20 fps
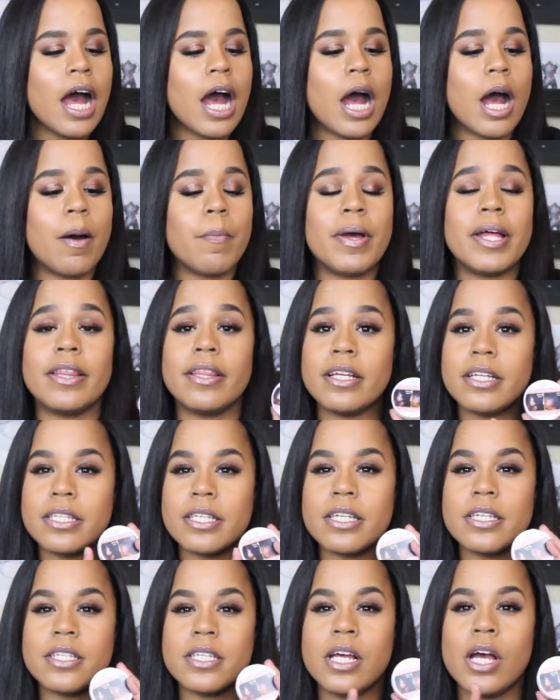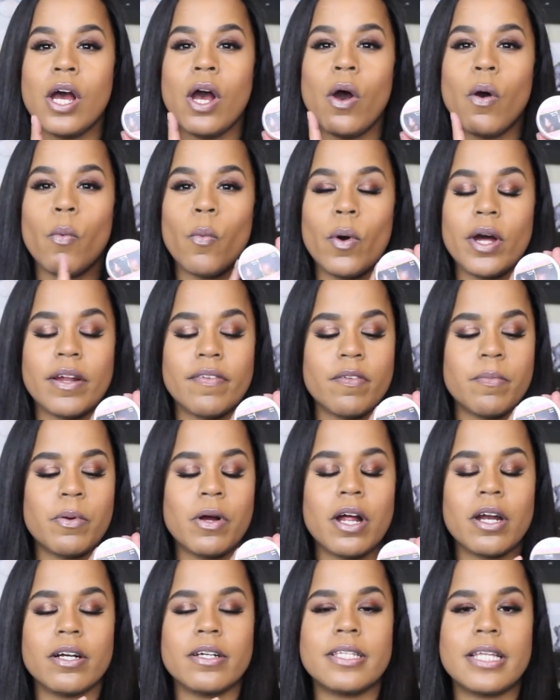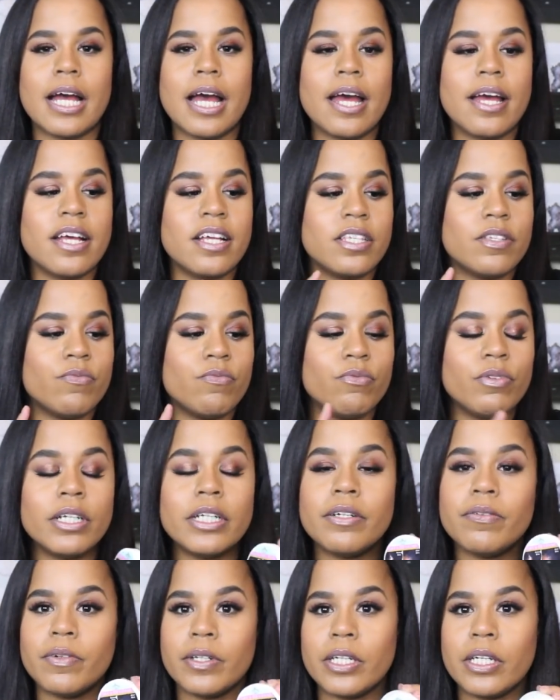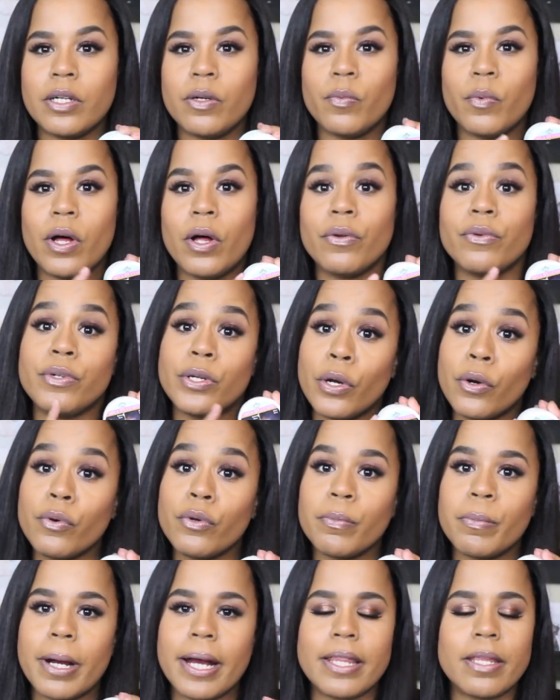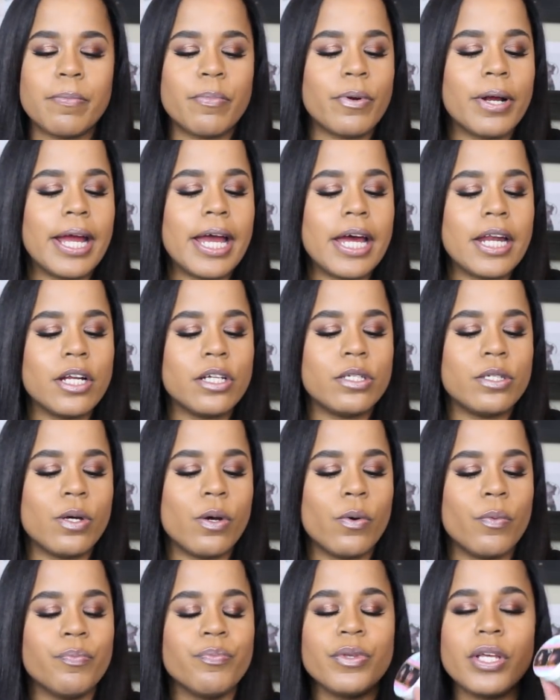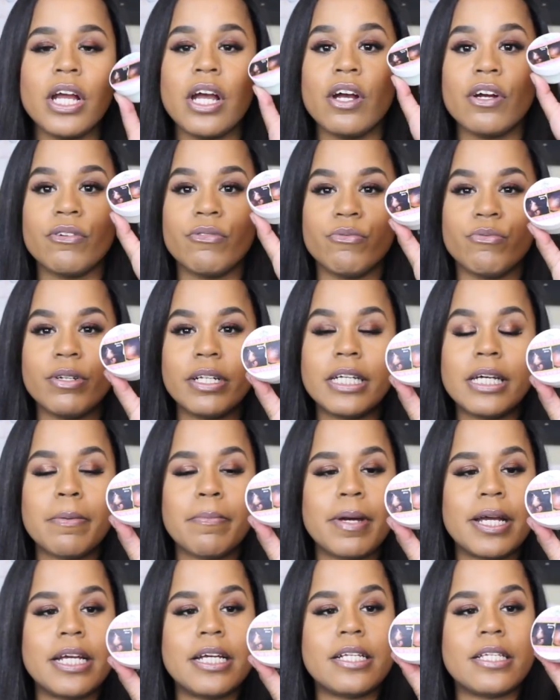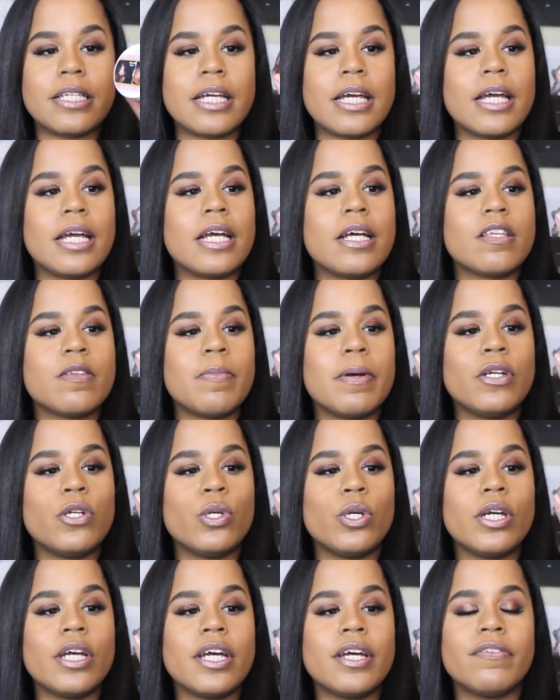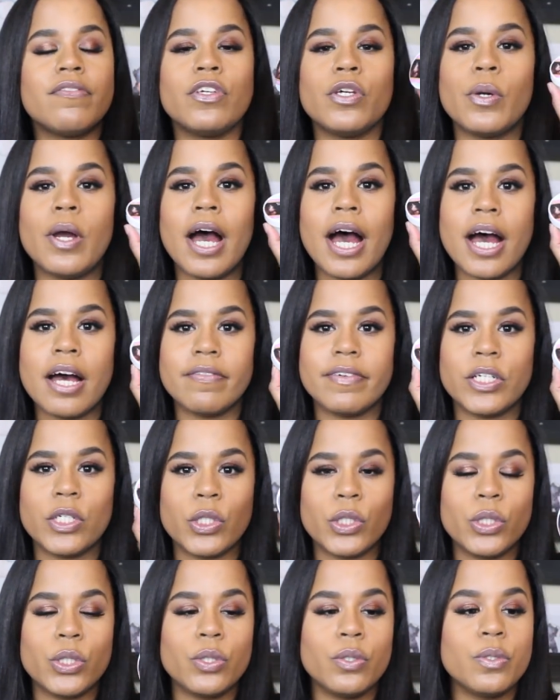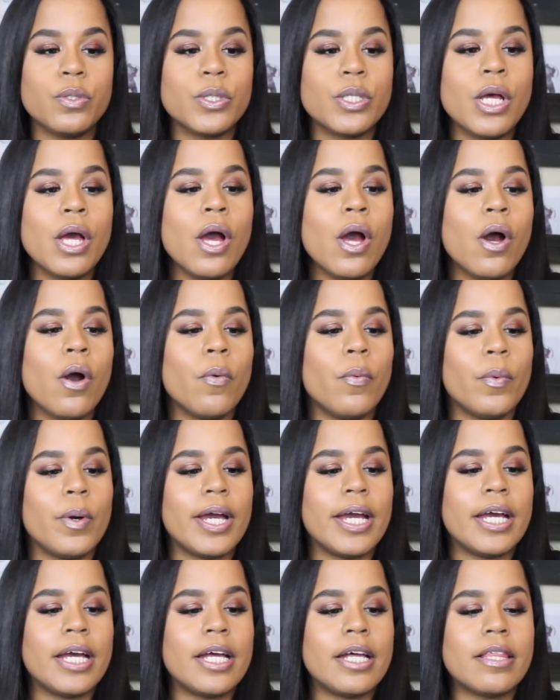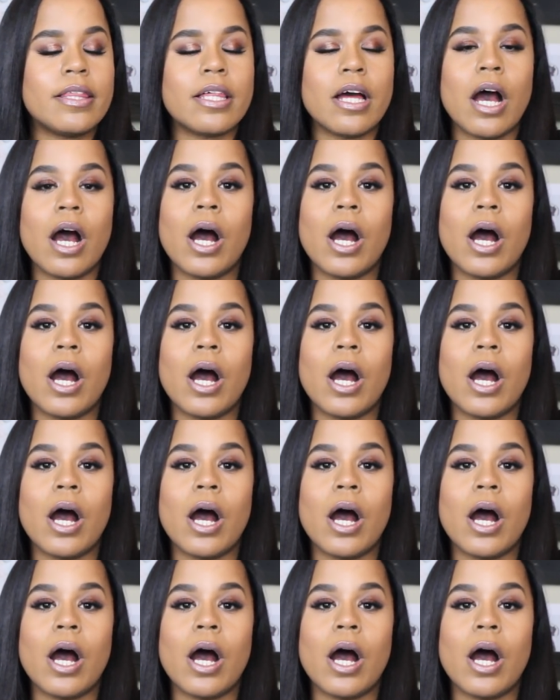Um, and this is one of the products that is really, really well known by the brand, so really amazing, especially if you have issues with...